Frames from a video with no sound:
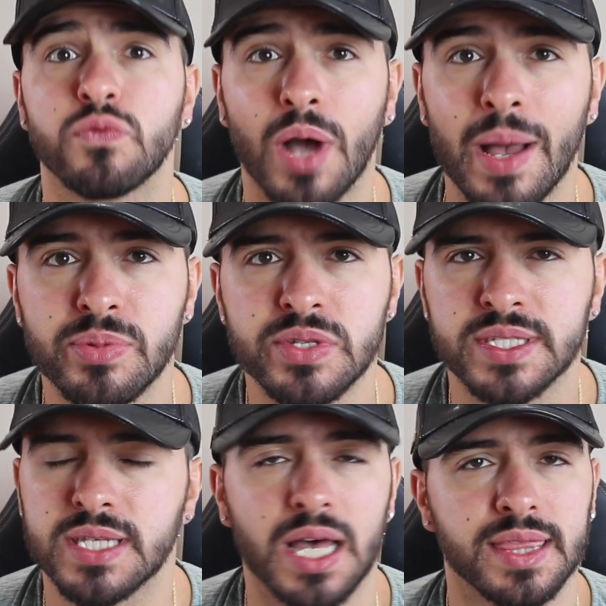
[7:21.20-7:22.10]
of what
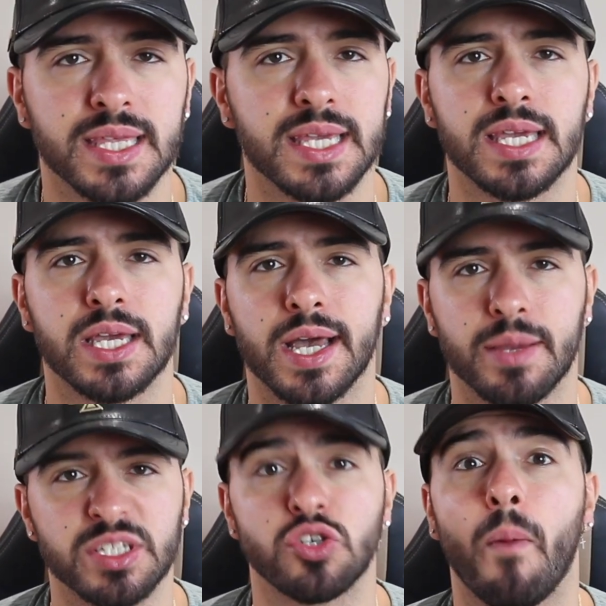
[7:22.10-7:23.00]
happens, I think
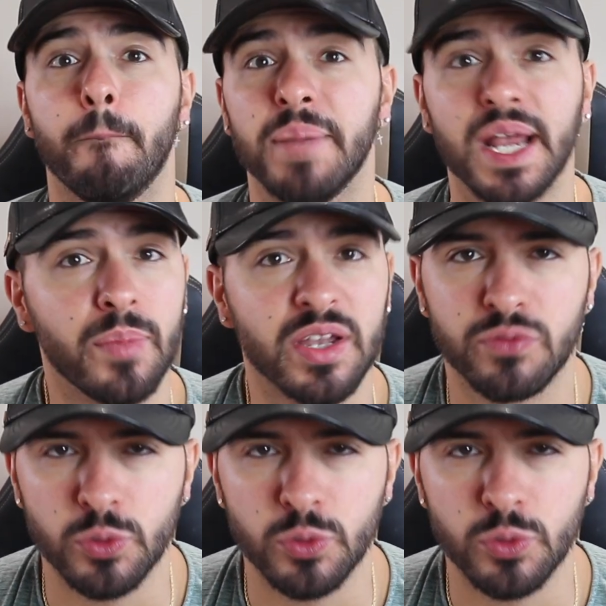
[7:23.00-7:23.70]
he's got a big, big